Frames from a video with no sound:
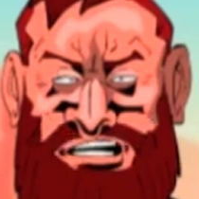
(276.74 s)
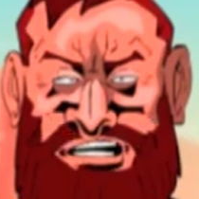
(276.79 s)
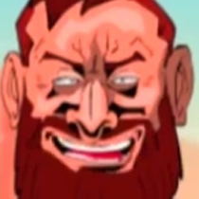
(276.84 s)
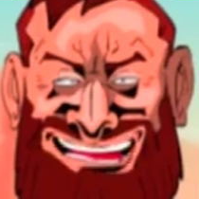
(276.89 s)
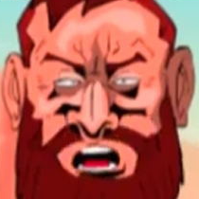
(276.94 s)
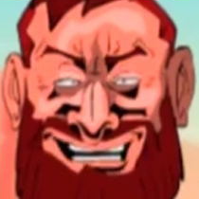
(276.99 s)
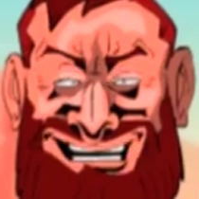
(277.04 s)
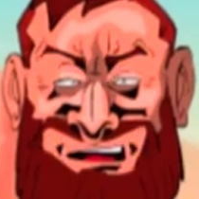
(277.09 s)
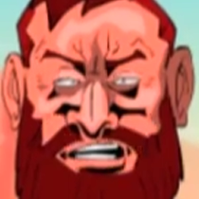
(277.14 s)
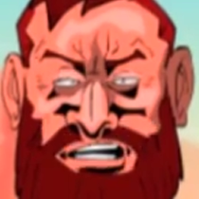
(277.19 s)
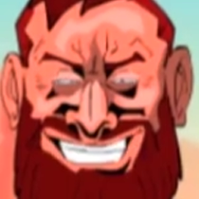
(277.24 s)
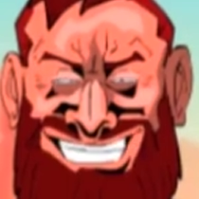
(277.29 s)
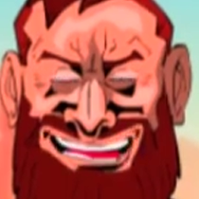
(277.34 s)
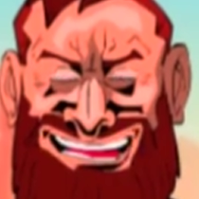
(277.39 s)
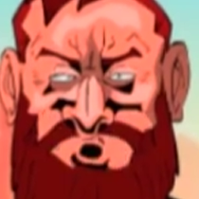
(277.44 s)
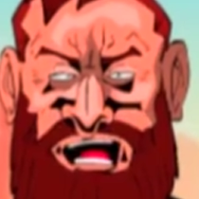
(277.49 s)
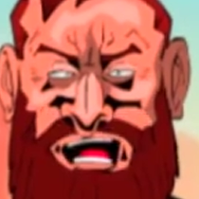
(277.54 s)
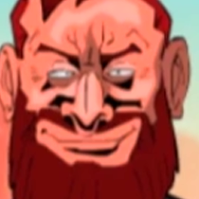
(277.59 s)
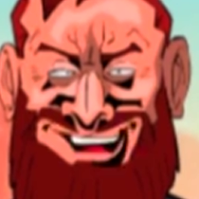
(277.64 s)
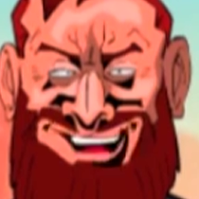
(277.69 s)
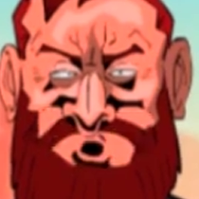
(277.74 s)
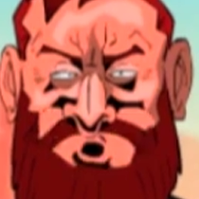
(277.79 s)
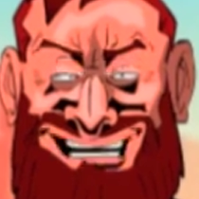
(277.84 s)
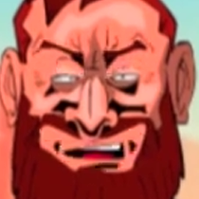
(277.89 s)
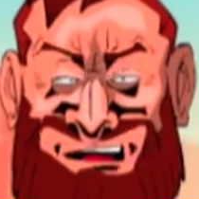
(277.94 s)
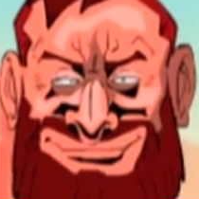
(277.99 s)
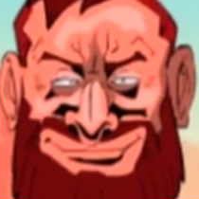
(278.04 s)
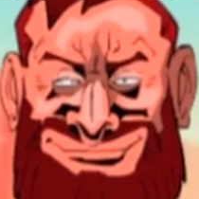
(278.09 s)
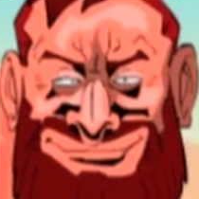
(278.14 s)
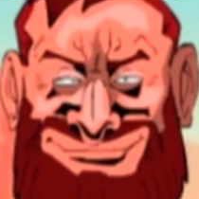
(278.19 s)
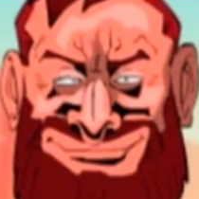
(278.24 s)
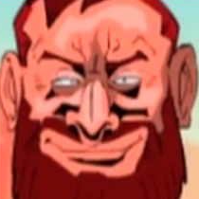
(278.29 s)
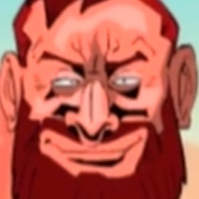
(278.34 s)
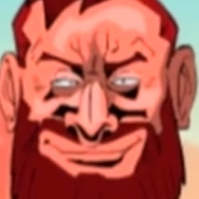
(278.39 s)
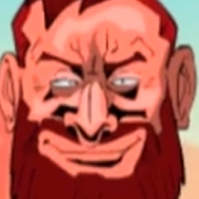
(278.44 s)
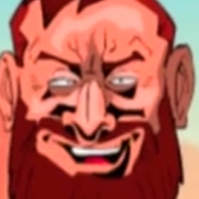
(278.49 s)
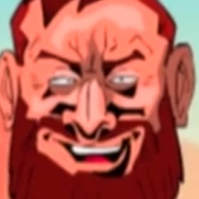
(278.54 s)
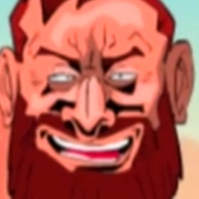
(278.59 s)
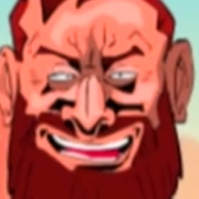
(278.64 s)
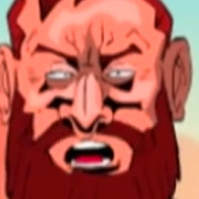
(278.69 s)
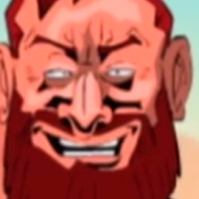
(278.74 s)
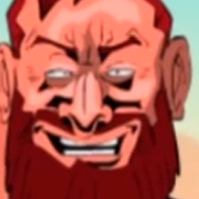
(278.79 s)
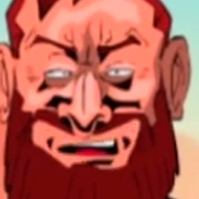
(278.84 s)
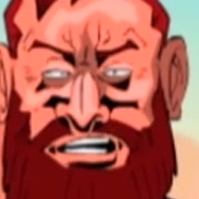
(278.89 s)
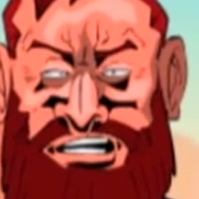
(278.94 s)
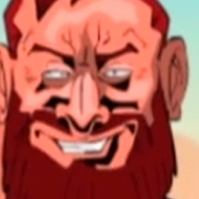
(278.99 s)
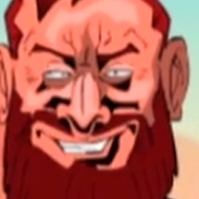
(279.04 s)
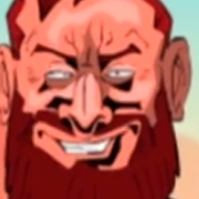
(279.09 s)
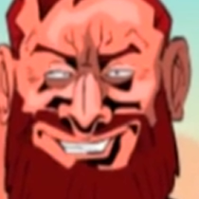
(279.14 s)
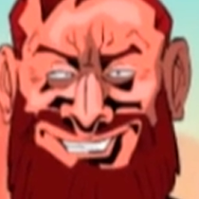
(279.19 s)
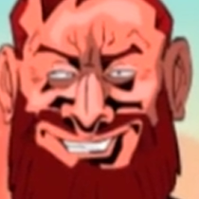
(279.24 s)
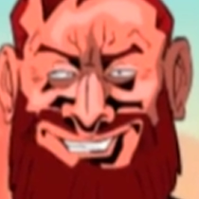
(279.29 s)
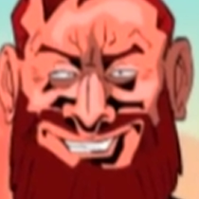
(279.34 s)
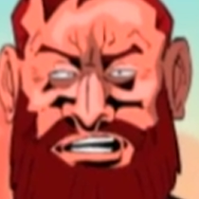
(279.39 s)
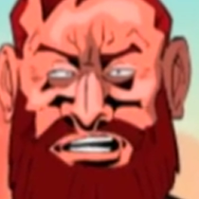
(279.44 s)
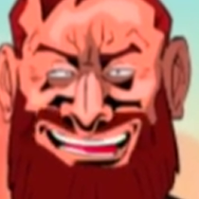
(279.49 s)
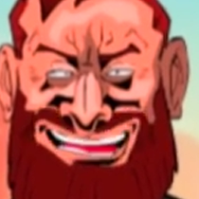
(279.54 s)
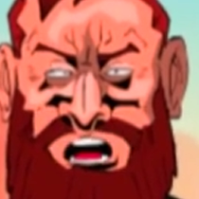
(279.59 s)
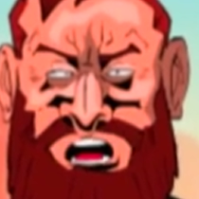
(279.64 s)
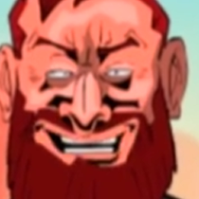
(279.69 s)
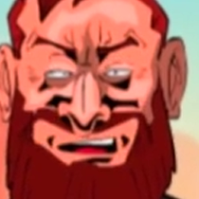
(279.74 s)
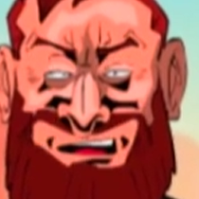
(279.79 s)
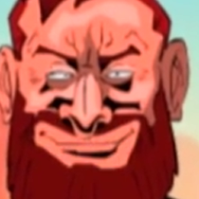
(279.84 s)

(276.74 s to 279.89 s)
right, all right, man. Lord Jamar, Godfrey,